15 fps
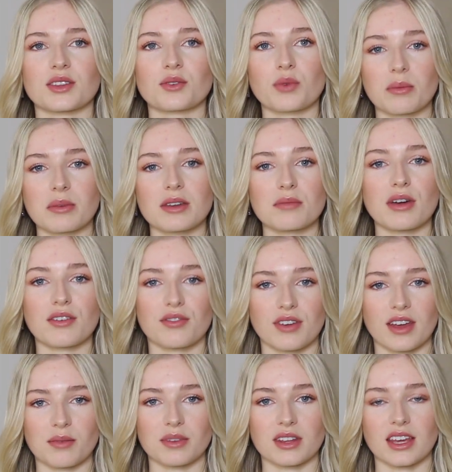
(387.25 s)
The women in my
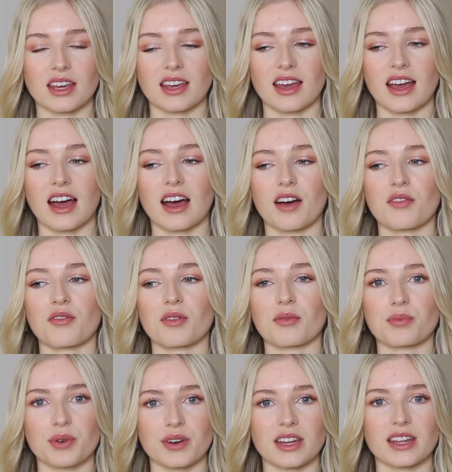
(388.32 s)
family have
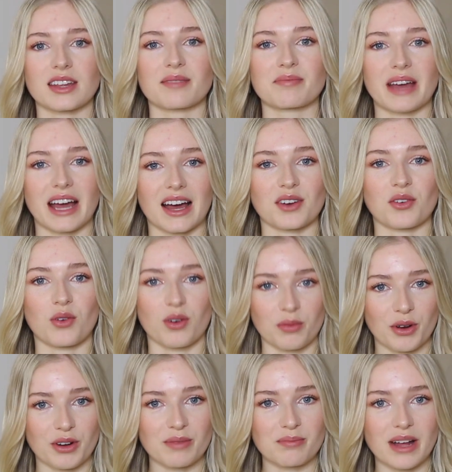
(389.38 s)
pretty bad
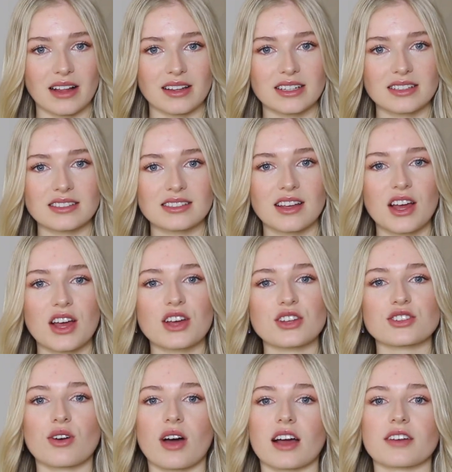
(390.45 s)
hormone imbalance,
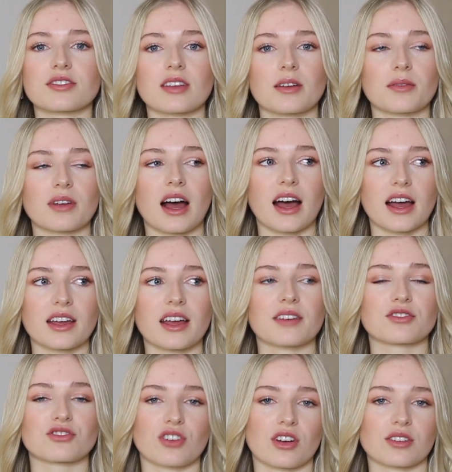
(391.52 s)
so I've su- I
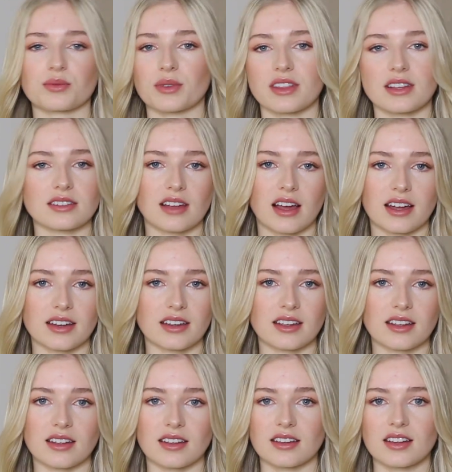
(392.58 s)
have struggled with
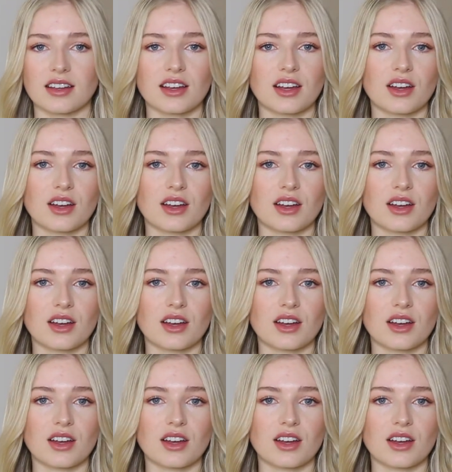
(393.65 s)
anxiety